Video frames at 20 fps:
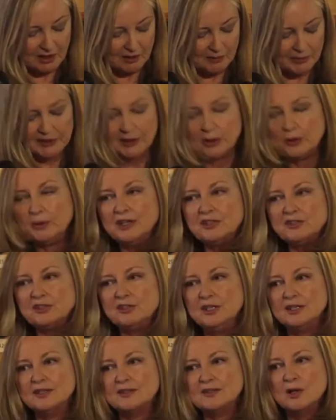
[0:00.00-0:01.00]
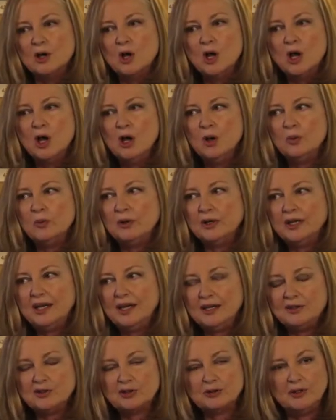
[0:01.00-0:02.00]
But the question is, will
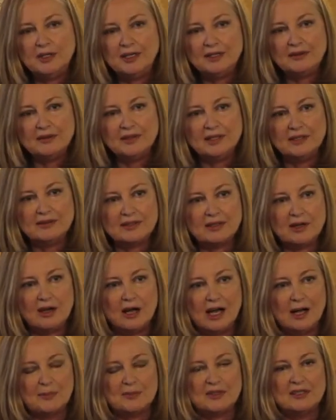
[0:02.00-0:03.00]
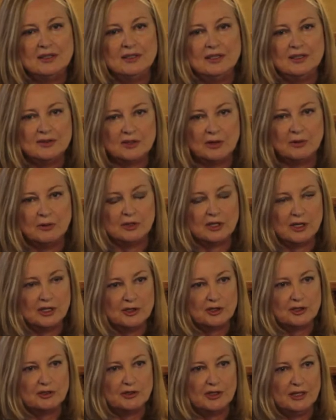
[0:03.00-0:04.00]
he treat these Copts in his own
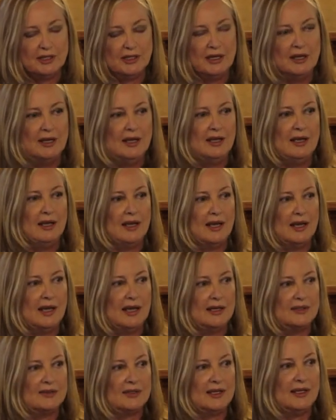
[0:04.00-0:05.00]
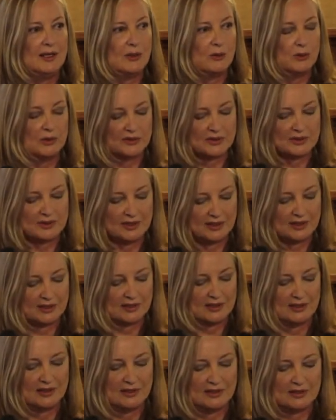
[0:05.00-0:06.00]
country as equal
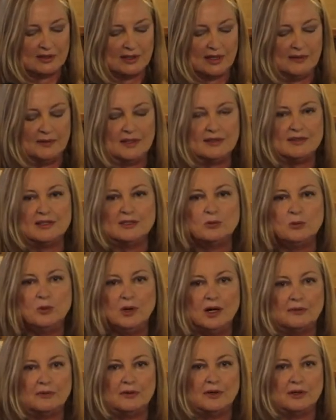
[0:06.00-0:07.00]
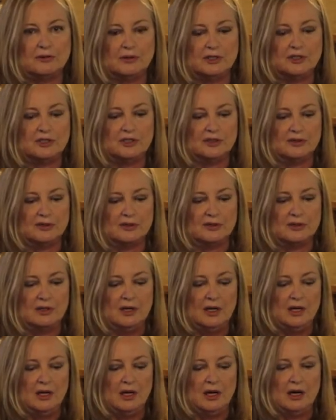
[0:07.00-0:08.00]
citizens? And this is what the Christians
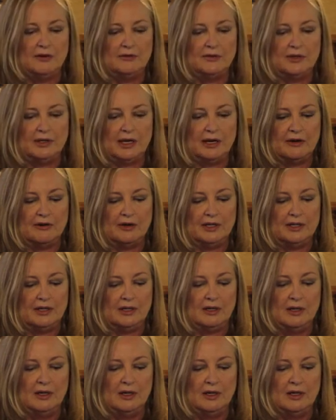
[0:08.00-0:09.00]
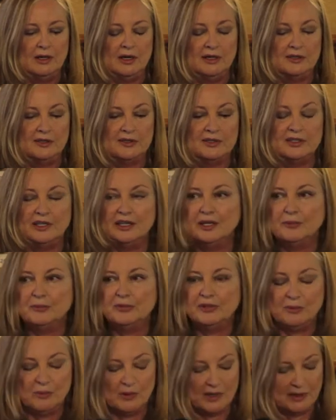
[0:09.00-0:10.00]
of the area
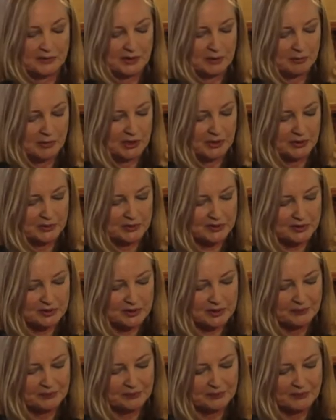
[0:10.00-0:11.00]
understandably want the most.